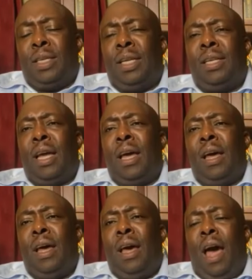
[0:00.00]
And
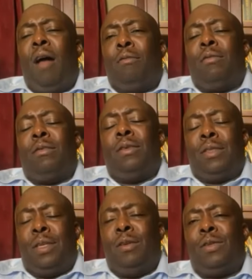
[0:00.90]
I'll
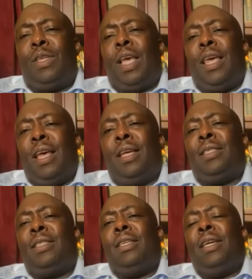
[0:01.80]
still say,
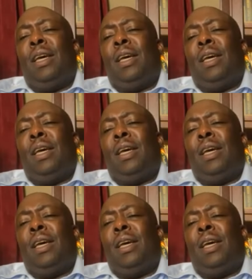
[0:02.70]
yes,